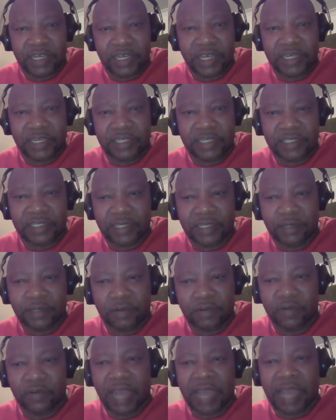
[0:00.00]
And he said,
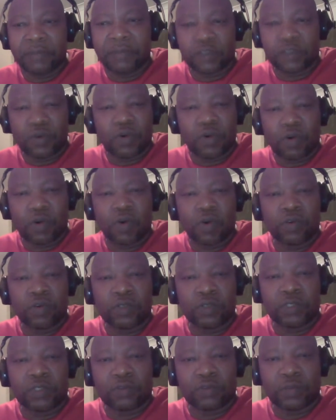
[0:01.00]
look, I'm so
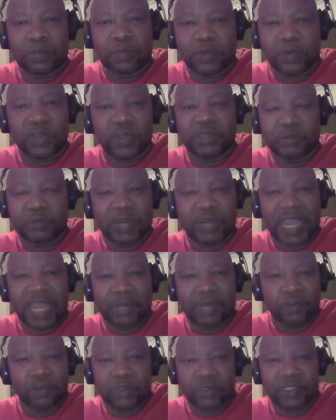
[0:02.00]
old to the point where
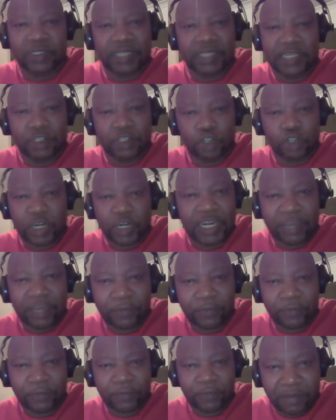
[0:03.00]
I don't really enjoy
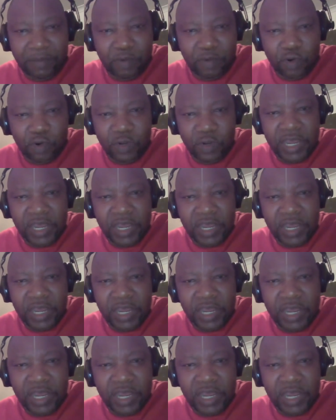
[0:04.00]
life anymore.